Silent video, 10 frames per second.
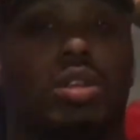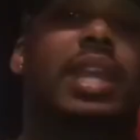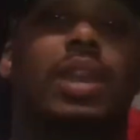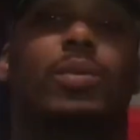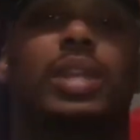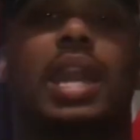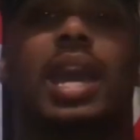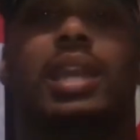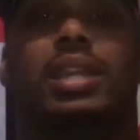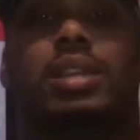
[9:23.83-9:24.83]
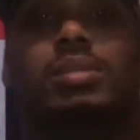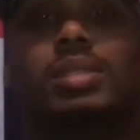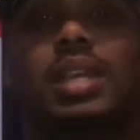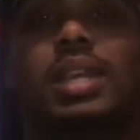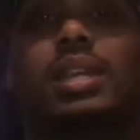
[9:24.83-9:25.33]
Then we got, you know what I'm
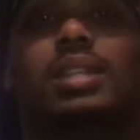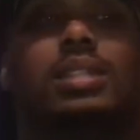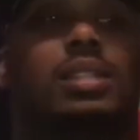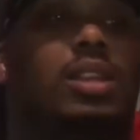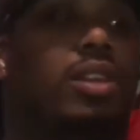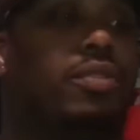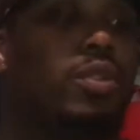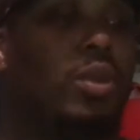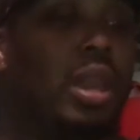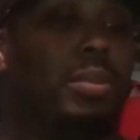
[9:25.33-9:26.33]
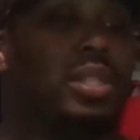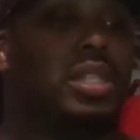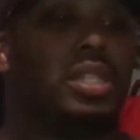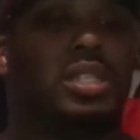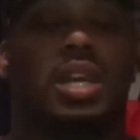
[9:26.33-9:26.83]
saying, you know, a few
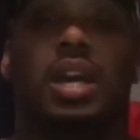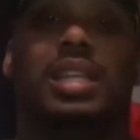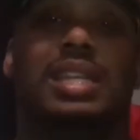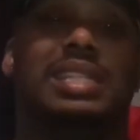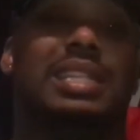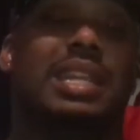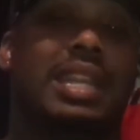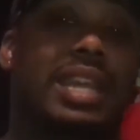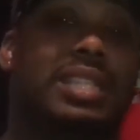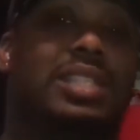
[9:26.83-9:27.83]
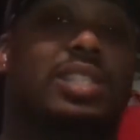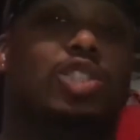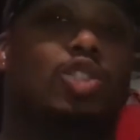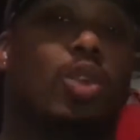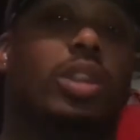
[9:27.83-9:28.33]
images of these Knicks
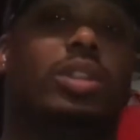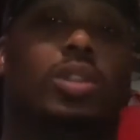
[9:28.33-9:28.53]
Jordan